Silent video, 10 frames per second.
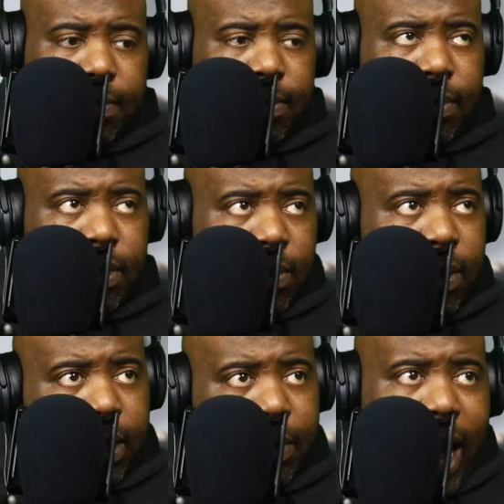So then
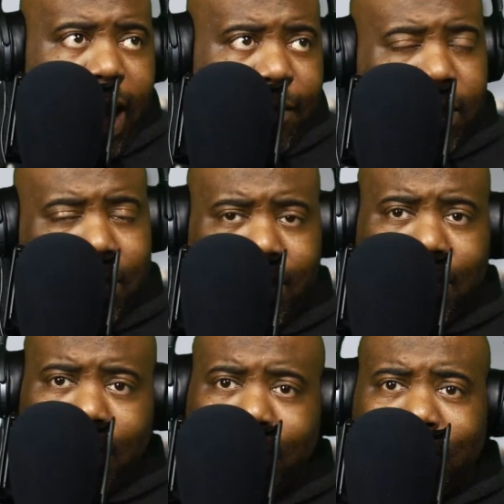it would have to be the
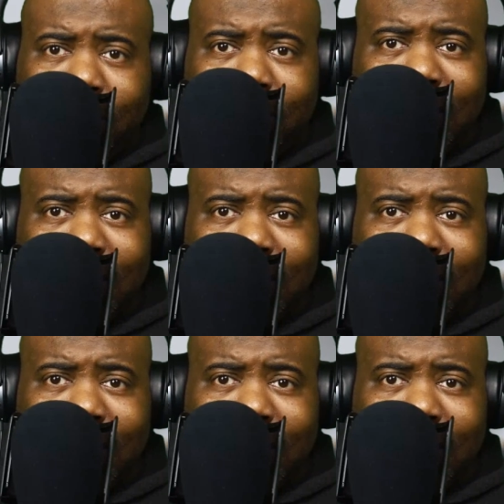most